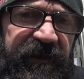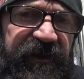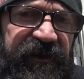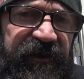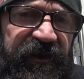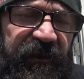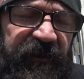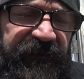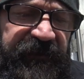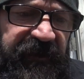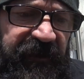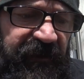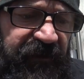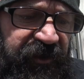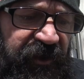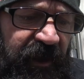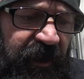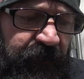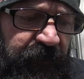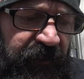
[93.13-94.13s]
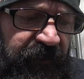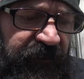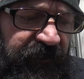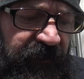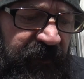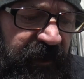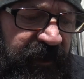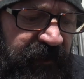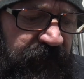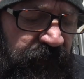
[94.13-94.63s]
soft tail chopper
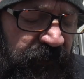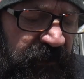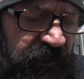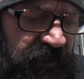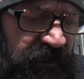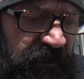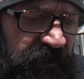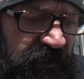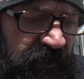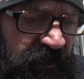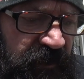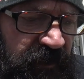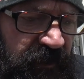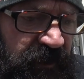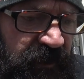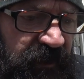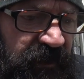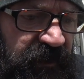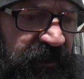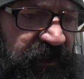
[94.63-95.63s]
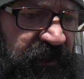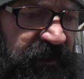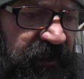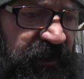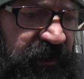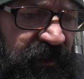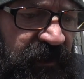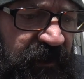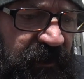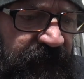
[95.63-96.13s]
frame
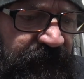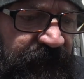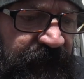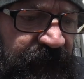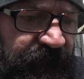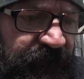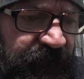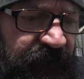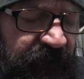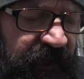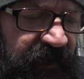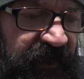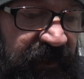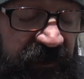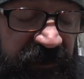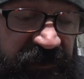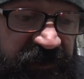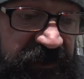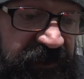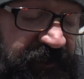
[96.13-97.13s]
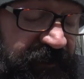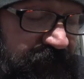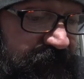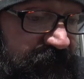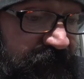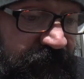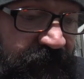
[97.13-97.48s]
uh, is